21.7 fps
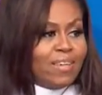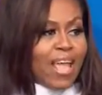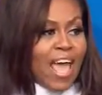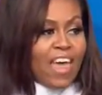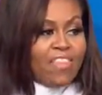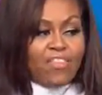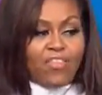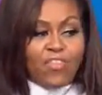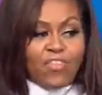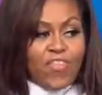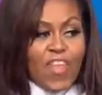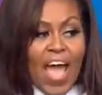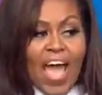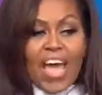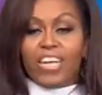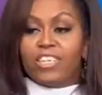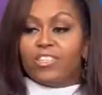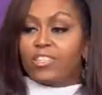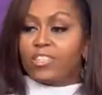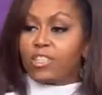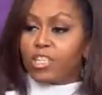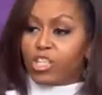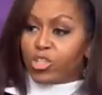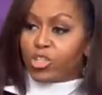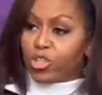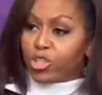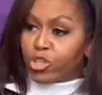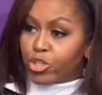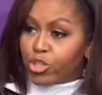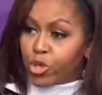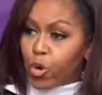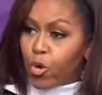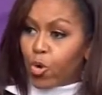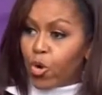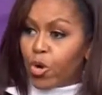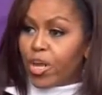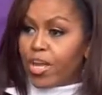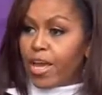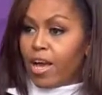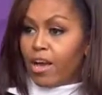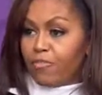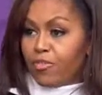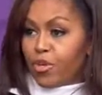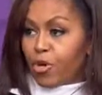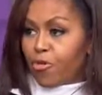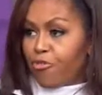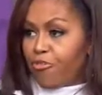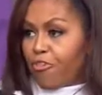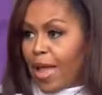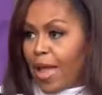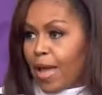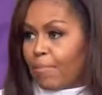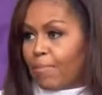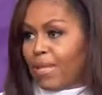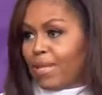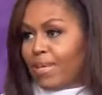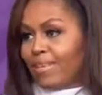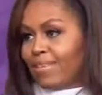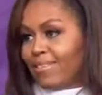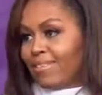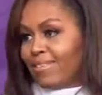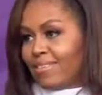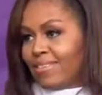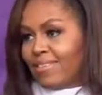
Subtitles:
and that is the story of your families.